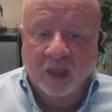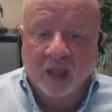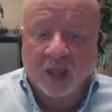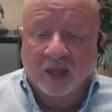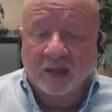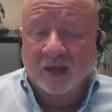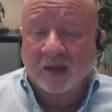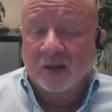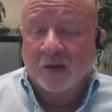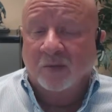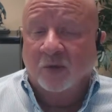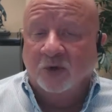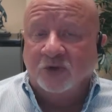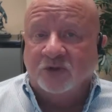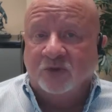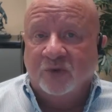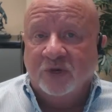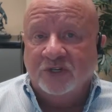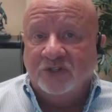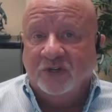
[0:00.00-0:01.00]
And then the
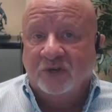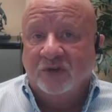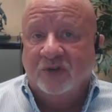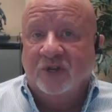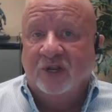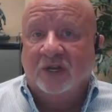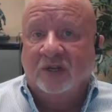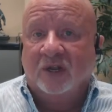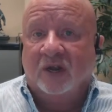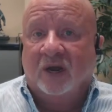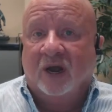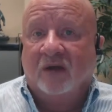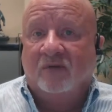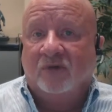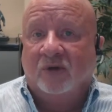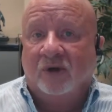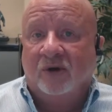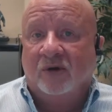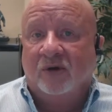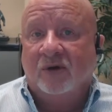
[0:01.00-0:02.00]
most recent thing that
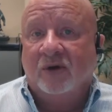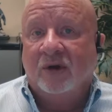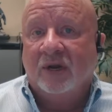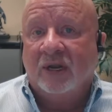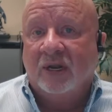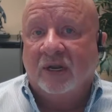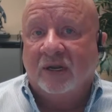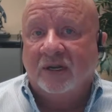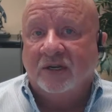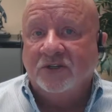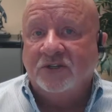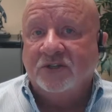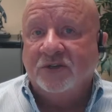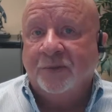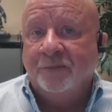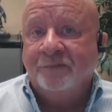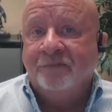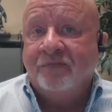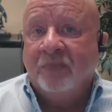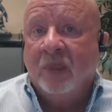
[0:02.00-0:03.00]
I've learned is
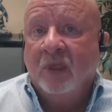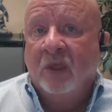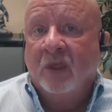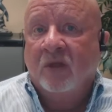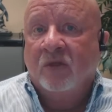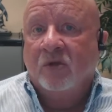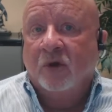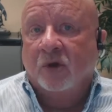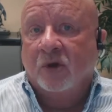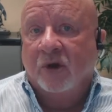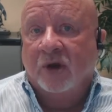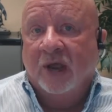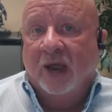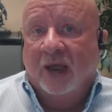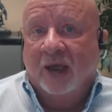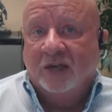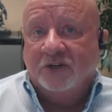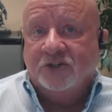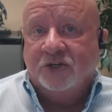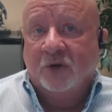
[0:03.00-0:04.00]
they're going to
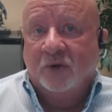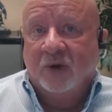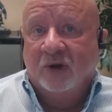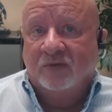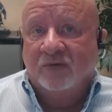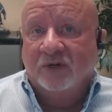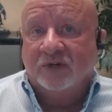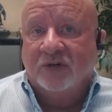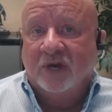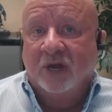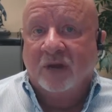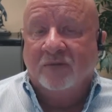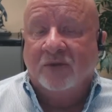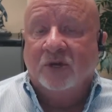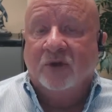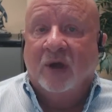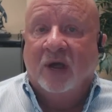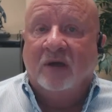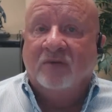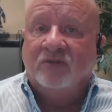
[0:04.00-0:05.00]
ask you every time, do
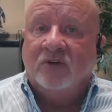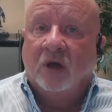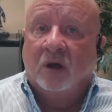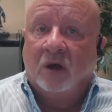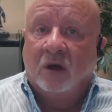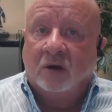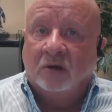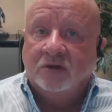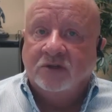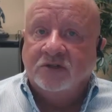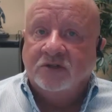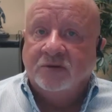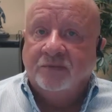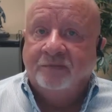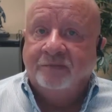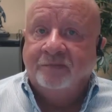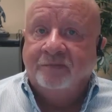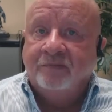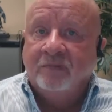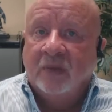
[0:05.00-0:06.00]
you have dogs?
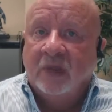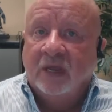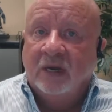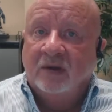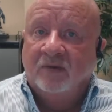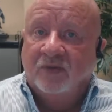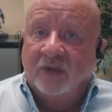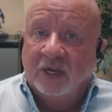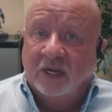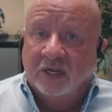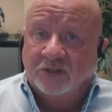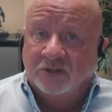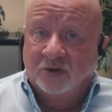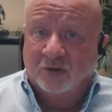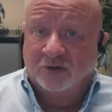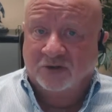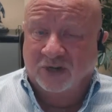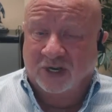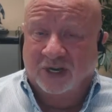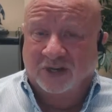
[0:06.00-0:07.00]
And if the answer
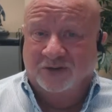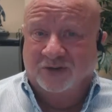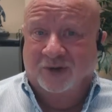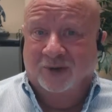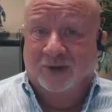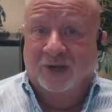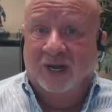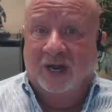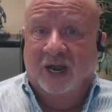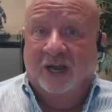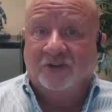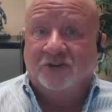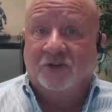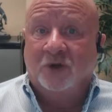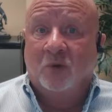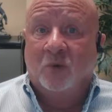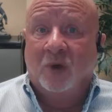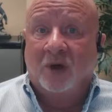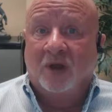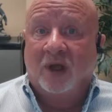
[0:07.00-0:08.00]
is yes, they're going to ask
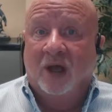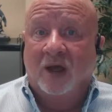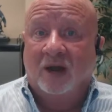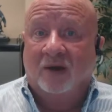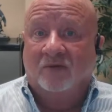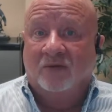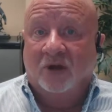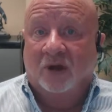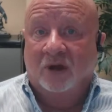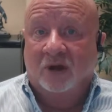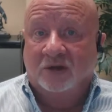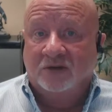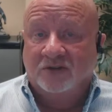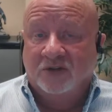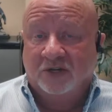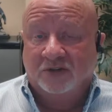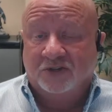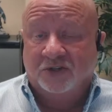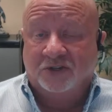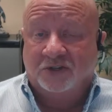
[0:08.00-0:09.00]
you what kind of dogs.
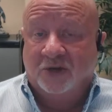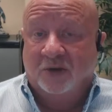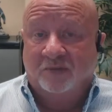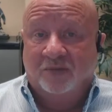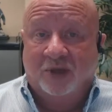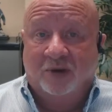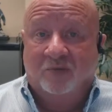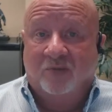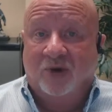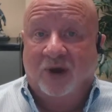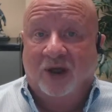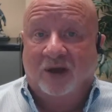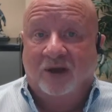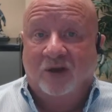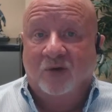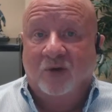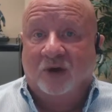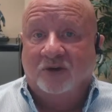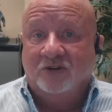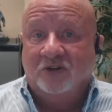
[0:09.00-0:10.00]
This is something brand
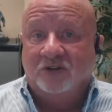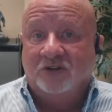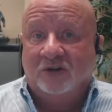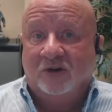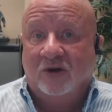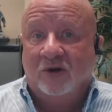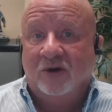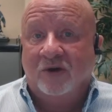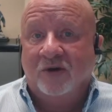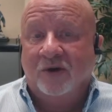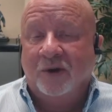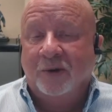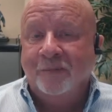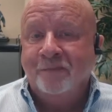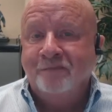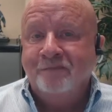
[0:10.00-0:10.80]
new I just learned.